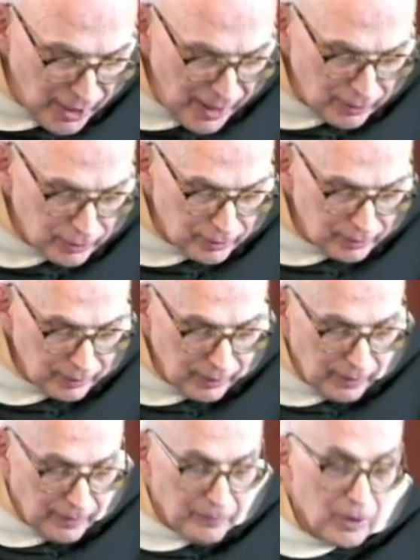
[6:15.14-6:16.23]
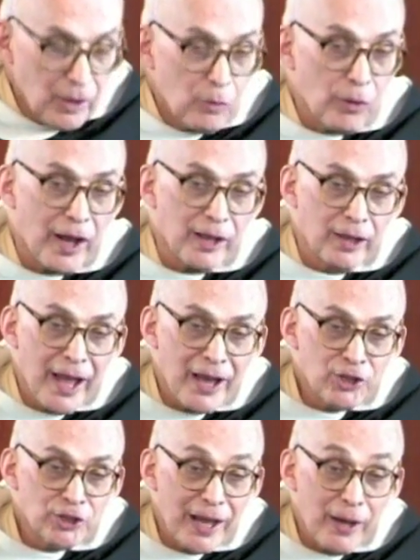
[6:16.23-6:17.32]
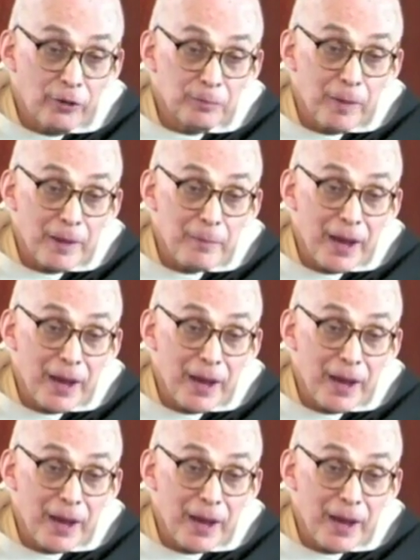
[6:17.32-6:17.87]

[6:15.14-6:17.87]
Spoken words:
childhood when I lashed out at my